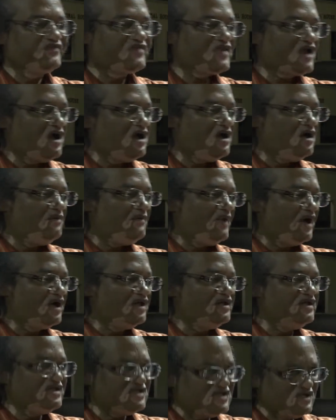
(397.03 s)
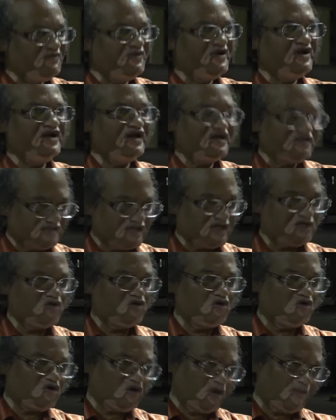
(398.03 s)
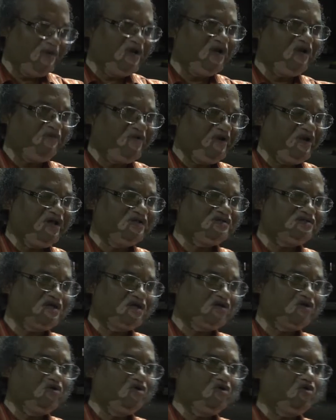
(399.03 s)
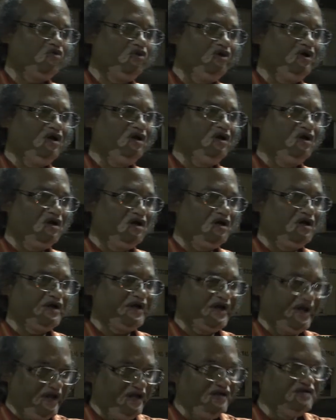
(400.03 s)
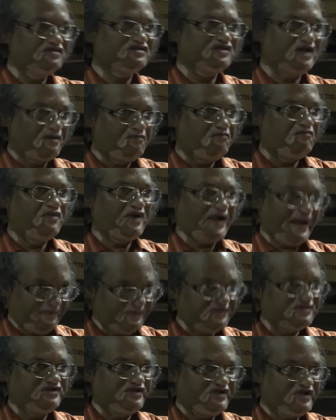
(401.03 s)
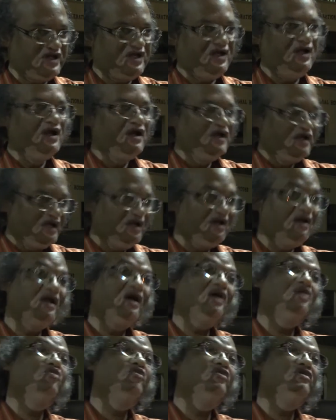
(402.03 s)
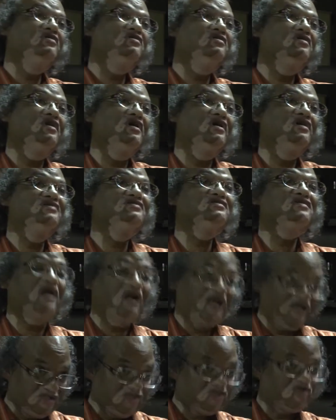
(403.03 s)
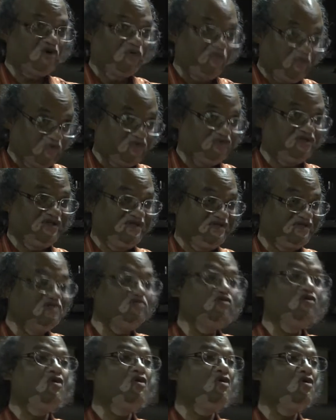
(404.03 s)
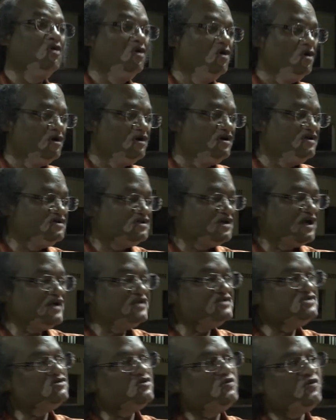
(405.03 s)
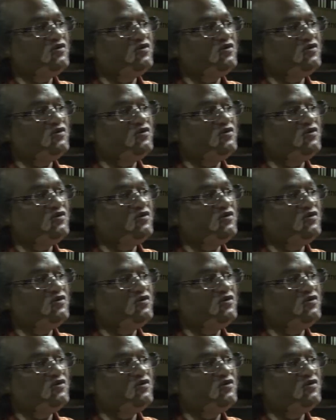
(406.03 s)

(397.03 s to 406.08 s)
Bangladeshi media sector, community media sector will gain some capacity in line with digitalization process. You know, digitalization